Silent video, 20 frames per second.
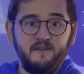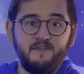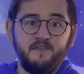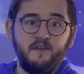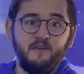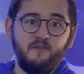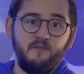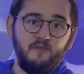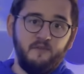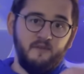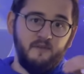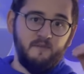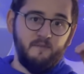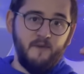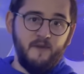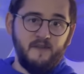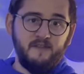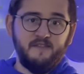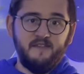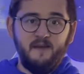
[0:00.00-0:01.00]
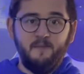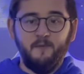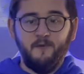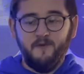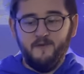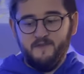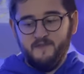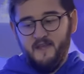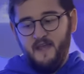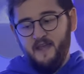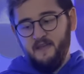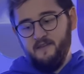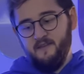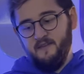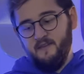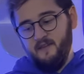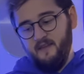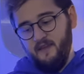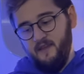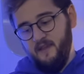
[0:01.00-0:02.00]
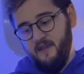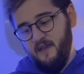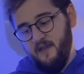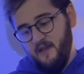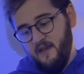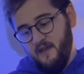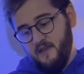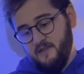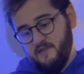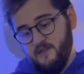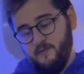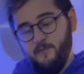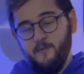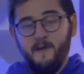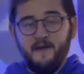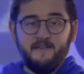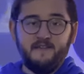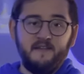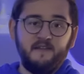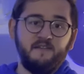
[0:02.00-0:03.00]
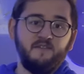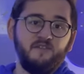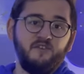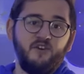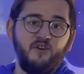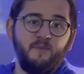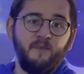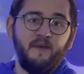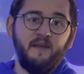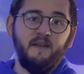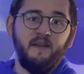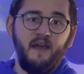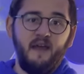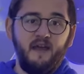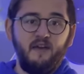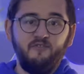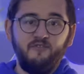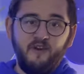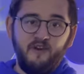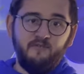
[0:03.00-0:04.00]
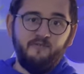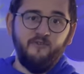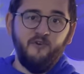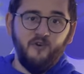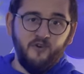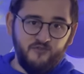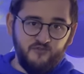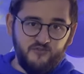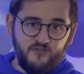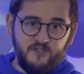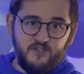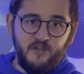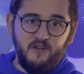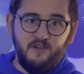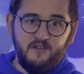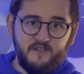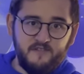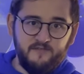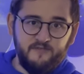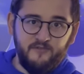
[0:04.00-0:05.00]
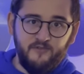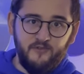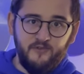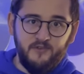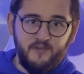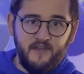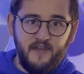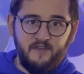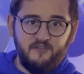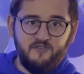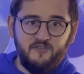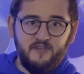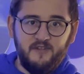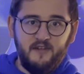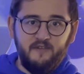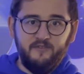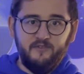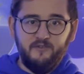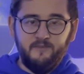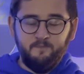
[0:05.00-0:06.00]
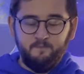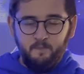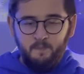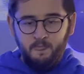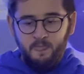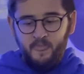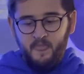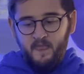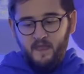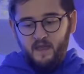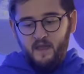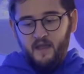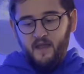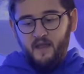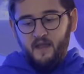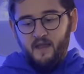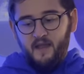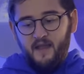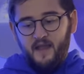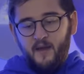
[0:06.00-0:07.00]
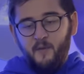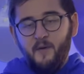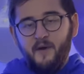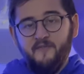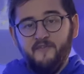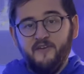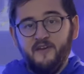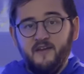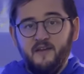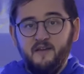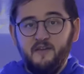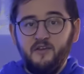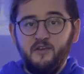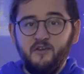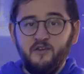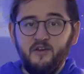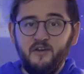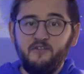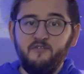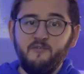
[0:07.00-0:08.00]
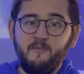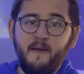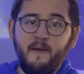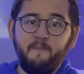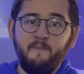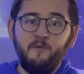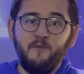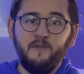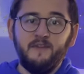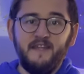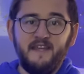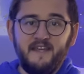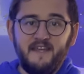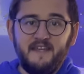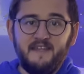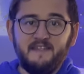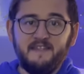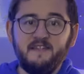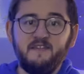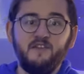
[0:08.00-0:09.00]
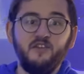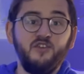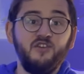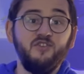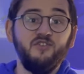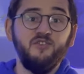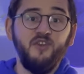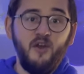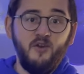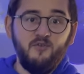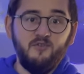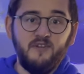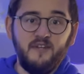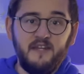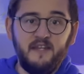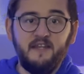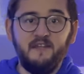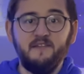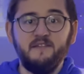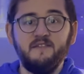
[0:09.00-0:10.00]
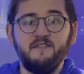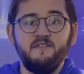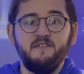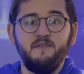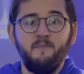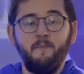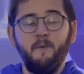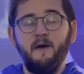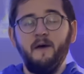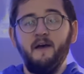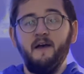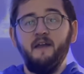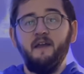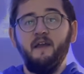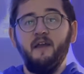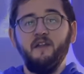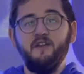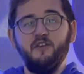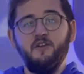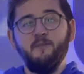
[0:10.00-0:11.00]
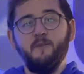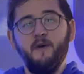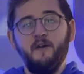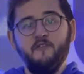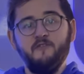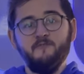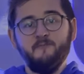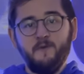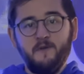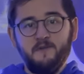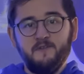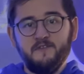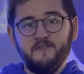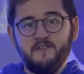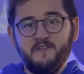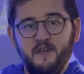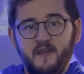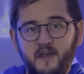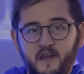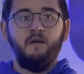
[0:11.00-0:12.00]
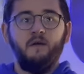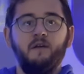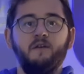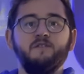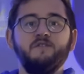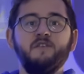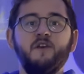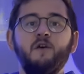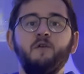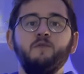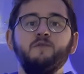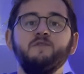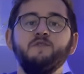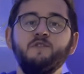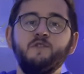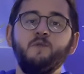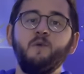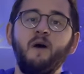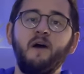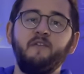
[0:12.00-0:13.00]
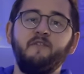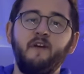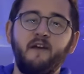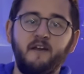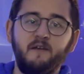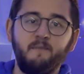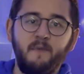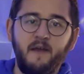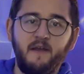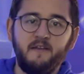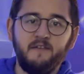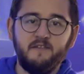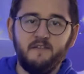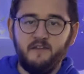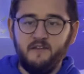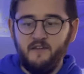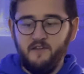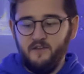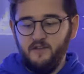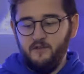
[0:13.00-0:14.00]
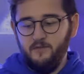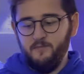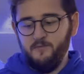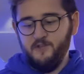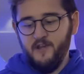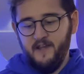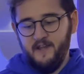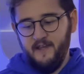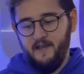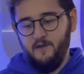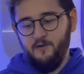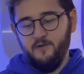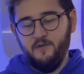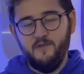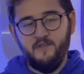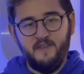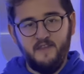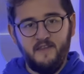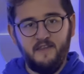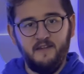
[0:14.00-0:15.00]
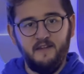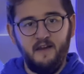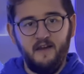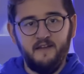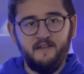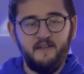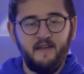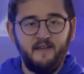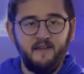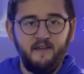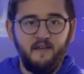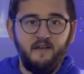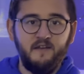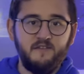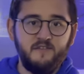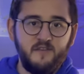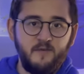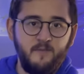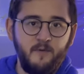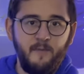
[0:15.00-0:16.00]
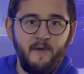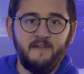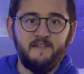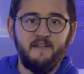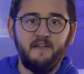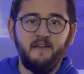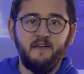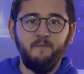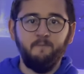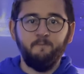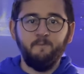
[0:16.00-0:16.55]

So the Burton Step-Ons and the Supermatics come in at around $400 for the entry level. However, you've got to remember with these that you don't need to buy a new pair of boots. So do I recommend that you check out the Nidecker Supermatic?